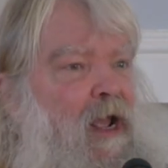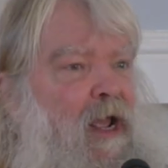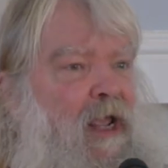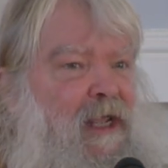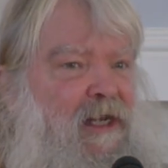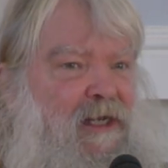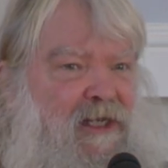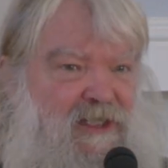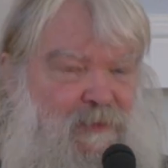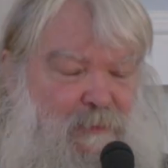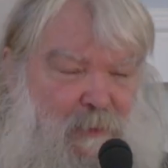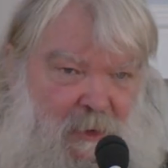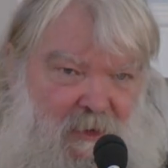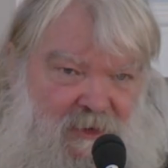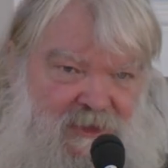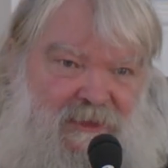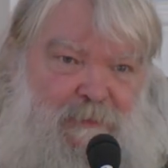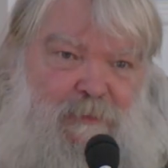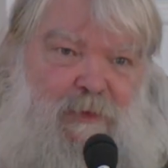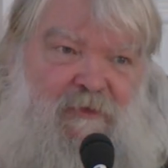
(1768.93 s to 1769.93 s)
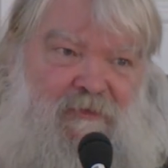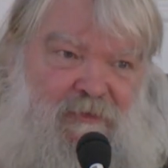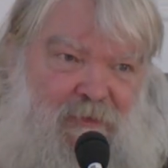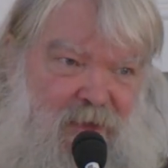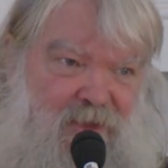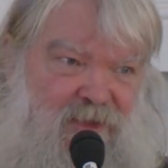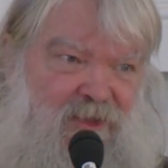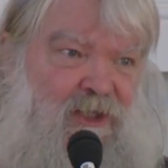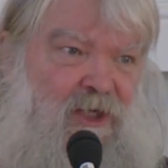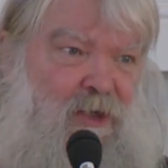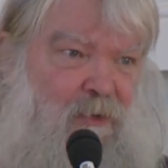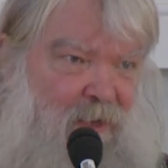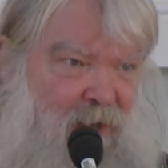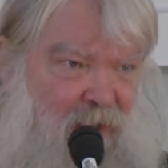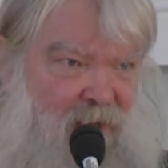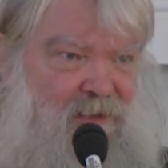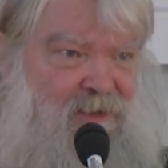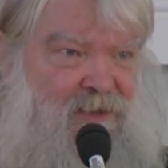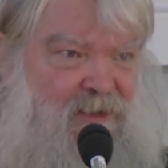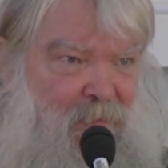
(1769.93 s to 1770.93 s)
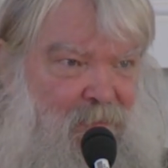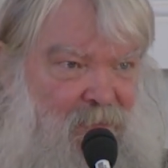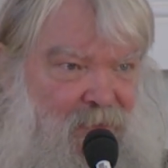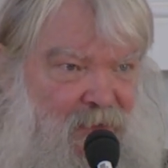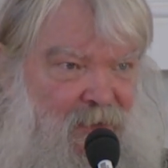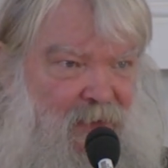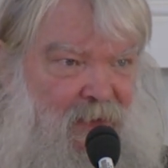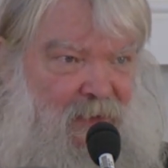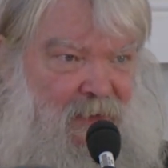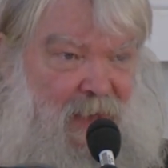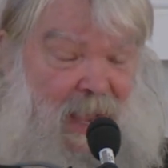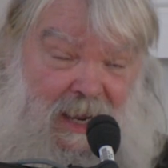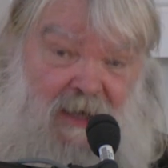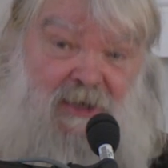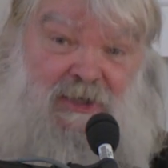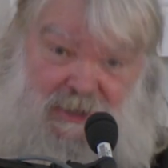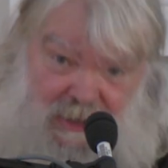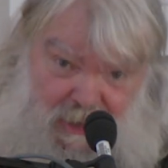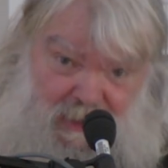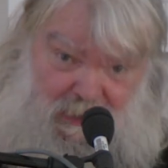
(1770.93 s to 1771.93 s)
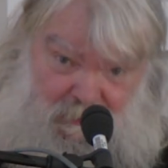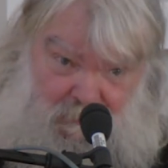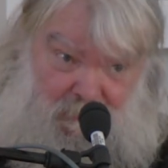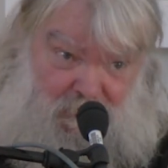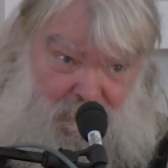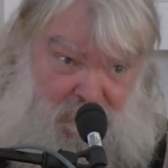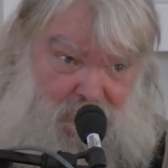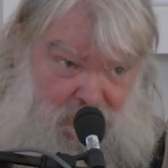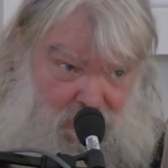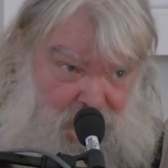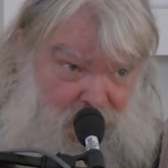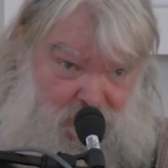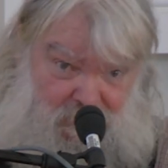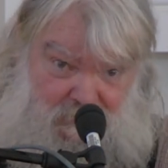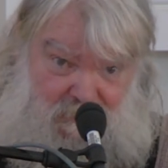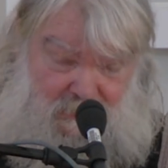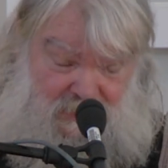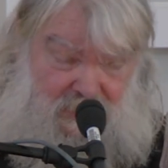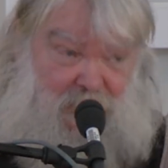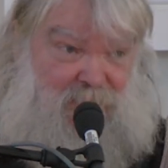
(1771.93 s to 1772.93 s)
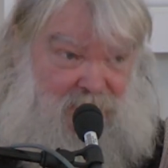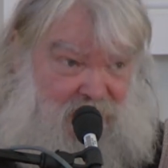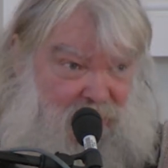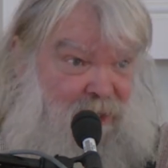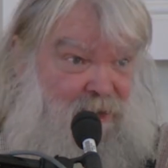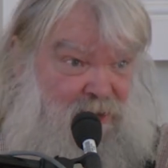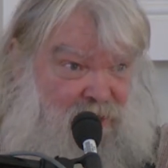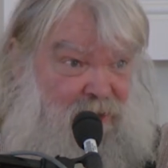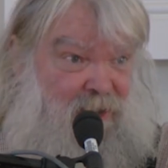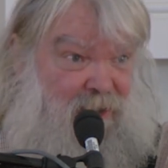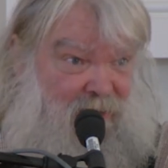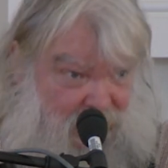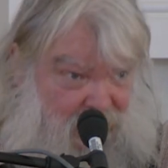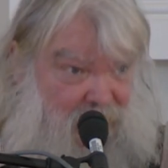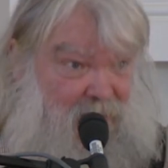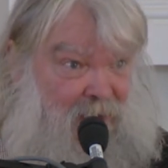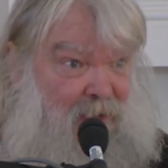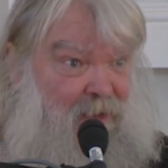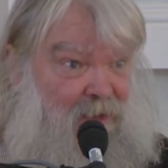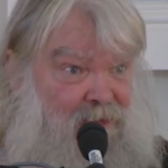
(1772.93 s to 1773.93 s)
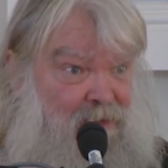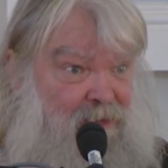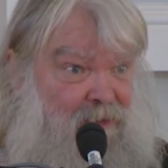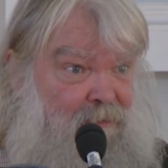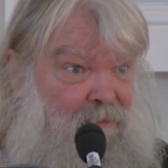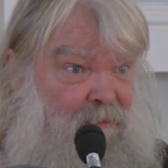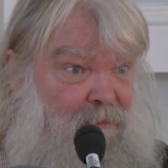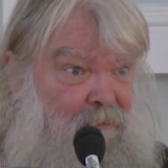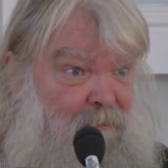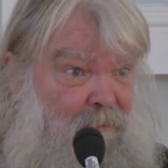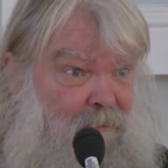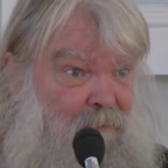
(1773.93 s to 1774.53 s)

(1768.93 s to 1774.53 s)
it is possible for us to create something actually substantially hideous